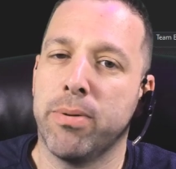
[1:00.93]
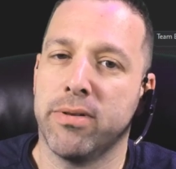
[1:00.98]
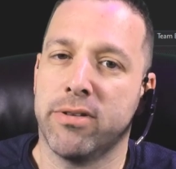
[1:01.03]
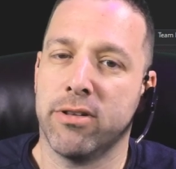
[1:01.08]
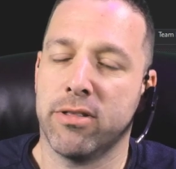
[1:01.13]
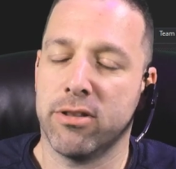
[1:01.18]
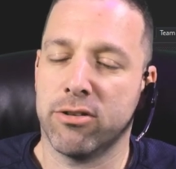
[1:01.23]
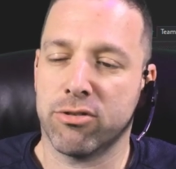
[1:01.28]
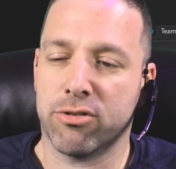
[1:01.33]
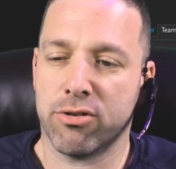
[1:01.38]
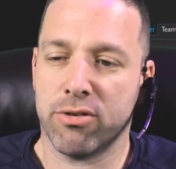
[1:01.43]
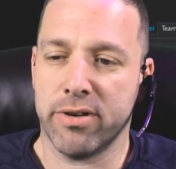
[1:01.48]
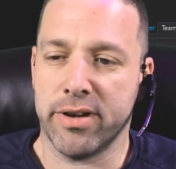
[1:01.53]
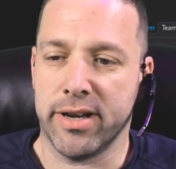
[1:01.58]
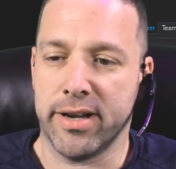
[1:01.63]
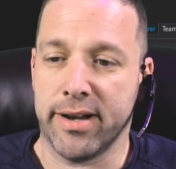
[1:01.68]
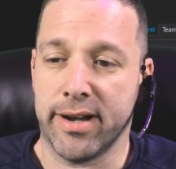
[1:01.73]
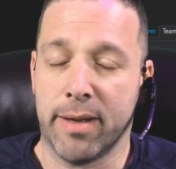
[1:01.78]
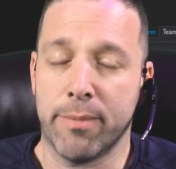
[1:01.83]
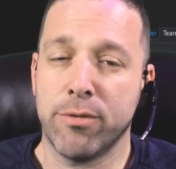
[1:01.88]
to the screen,
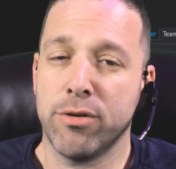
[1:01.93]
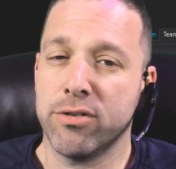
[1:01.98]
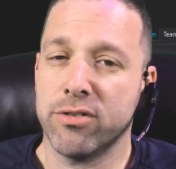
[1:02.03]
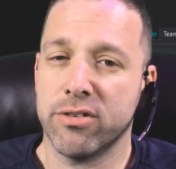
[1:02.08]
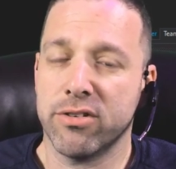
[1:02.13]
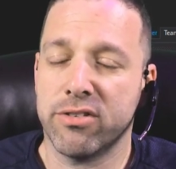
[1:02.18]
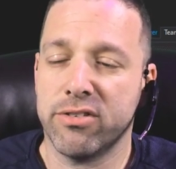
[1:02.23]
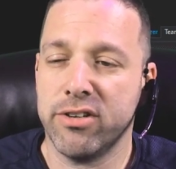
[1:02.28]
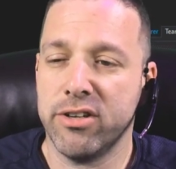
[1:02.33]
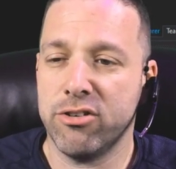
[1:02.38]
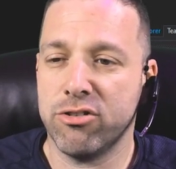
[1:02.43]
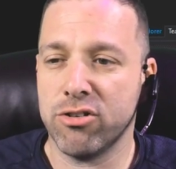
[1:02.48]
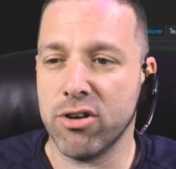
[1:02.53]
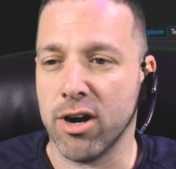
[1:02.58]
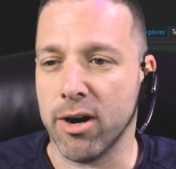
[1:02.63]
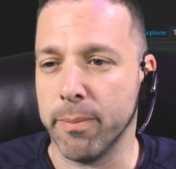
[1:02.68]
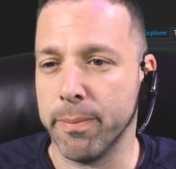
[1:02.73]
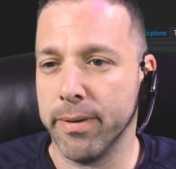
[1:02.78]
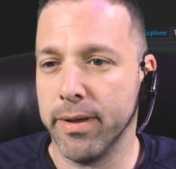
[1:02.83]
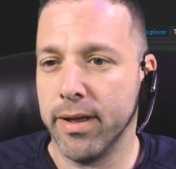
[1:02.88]
and I'm using C#. So
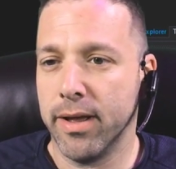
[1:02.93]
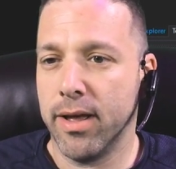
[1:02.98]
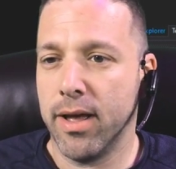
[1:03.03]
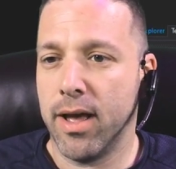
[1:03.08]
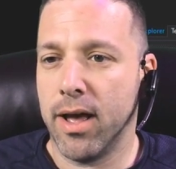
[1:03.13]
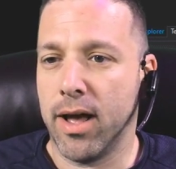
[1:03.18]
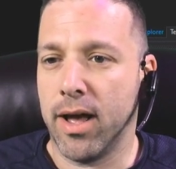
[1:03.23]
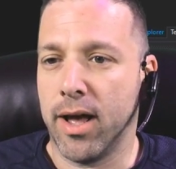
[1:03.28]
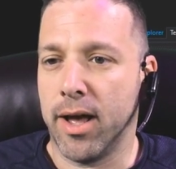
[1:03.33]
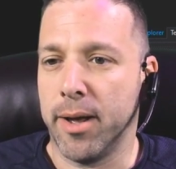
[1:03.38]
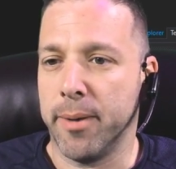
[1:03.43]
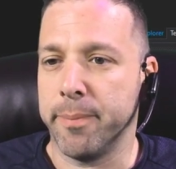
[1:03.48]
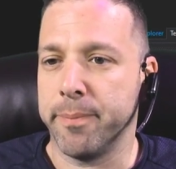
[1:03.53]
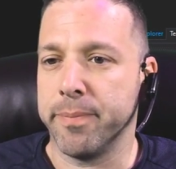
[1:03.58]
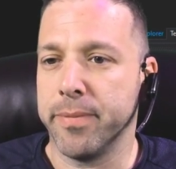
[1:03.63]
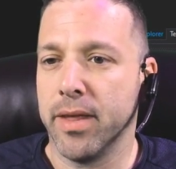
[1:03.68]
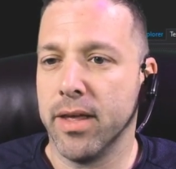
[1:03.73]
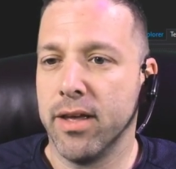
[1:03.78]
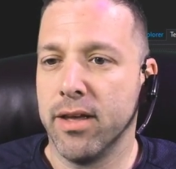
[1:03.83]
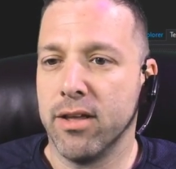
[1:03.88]
I'm
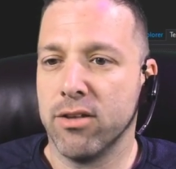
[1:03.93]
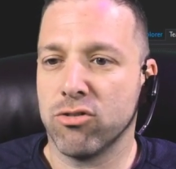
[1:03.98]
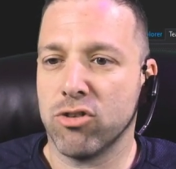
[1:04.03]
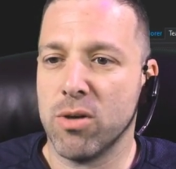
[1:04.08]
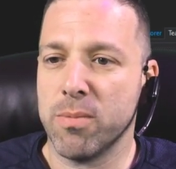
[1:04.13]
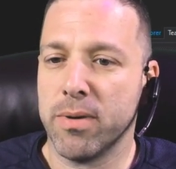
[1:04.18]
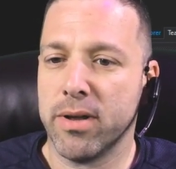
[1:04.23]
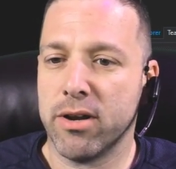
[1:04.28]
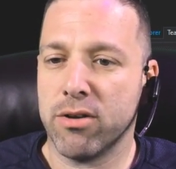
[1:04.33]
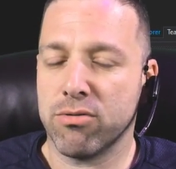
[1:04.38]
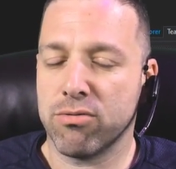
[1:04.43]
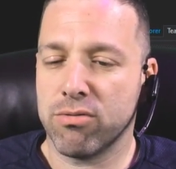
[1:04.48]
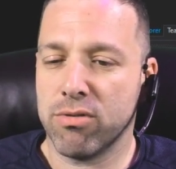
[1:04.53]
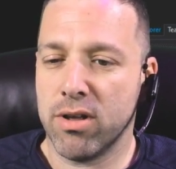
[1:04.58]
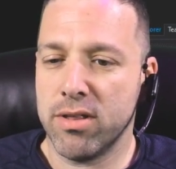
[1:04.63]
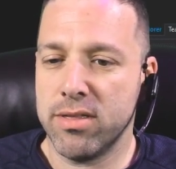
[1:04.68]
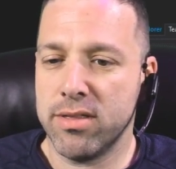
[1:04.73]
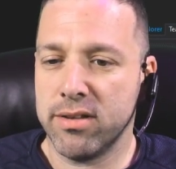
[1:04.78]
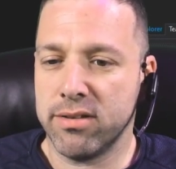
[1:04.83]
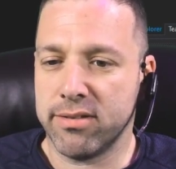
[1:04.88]
going to run
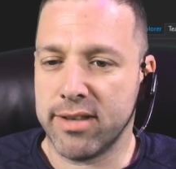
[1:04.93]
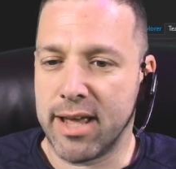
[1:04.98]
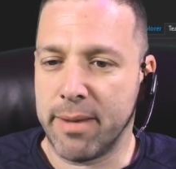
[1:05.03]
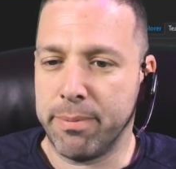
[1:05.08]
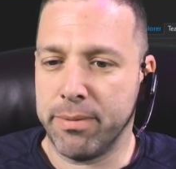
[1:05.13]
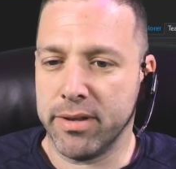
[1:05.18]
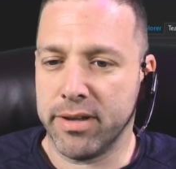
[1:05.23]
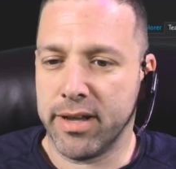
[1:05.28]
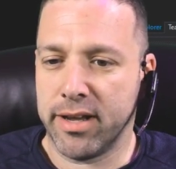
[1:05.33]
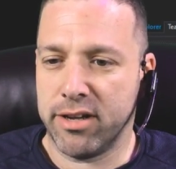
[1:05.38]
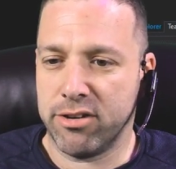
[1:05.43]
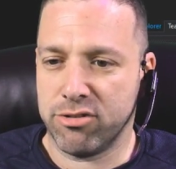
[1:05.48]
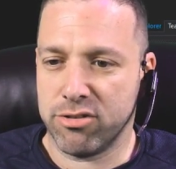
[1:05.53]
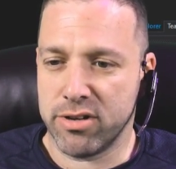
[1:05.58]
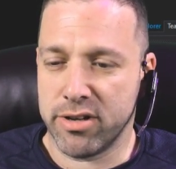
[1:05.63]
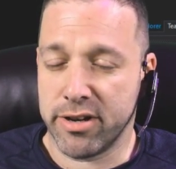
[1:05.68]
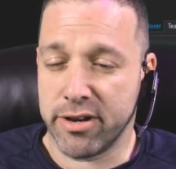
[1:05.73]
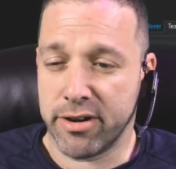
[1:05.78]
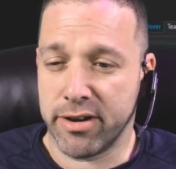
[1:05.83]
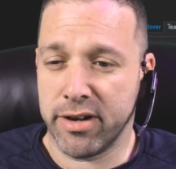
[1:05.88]
this application
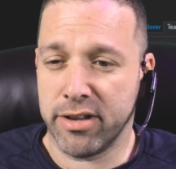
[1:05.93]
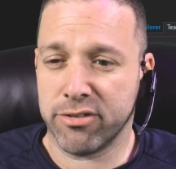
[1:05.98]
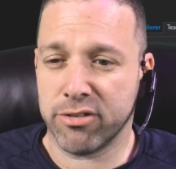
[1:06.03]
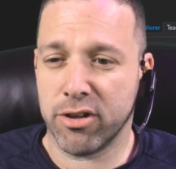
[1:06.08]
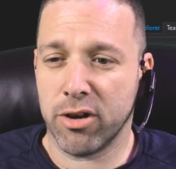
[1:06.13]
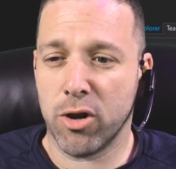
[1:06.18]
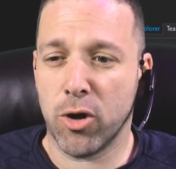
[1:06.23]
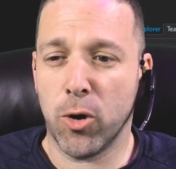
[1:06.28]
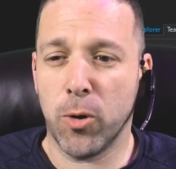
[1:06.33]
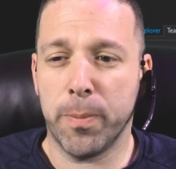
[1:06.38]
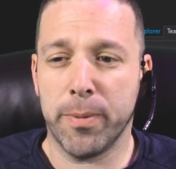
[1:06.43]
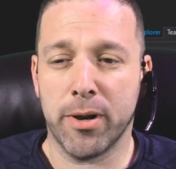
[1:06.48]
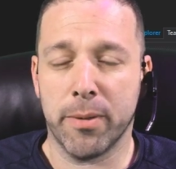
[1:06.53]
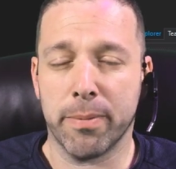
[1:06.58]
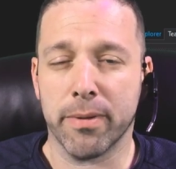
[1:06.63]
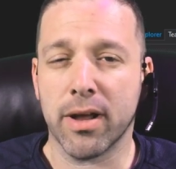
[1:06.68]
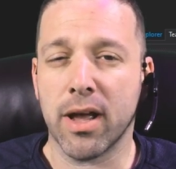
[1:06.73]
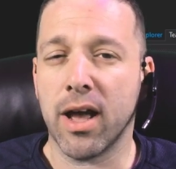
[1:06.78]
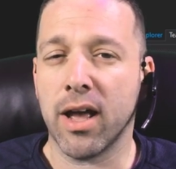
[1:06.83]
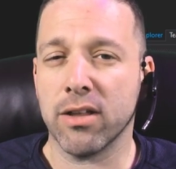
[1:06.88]
here, and it's going to open up a
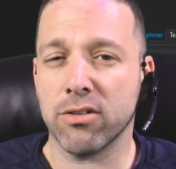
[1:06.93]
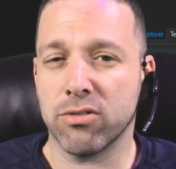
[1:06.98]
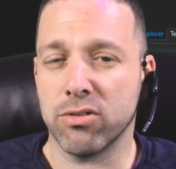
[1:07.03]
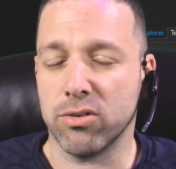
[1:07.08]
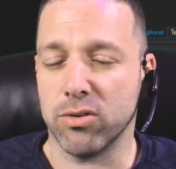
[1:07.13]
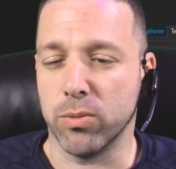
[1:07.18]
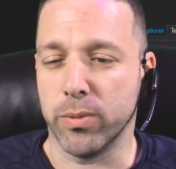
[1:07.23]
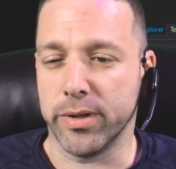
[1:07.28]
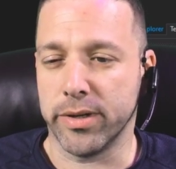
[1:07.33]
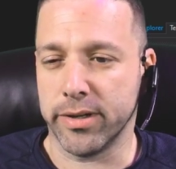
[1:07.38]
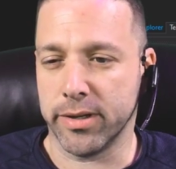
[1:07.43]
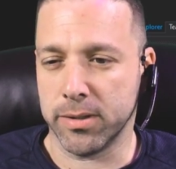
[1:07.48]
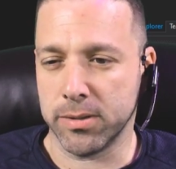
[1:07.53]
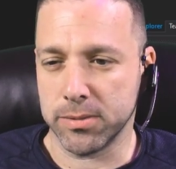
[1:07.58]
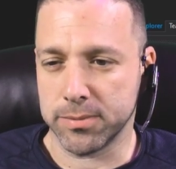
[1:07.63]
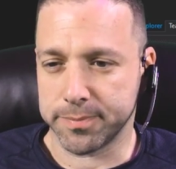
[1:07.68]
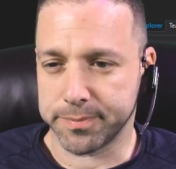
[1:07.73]
console window.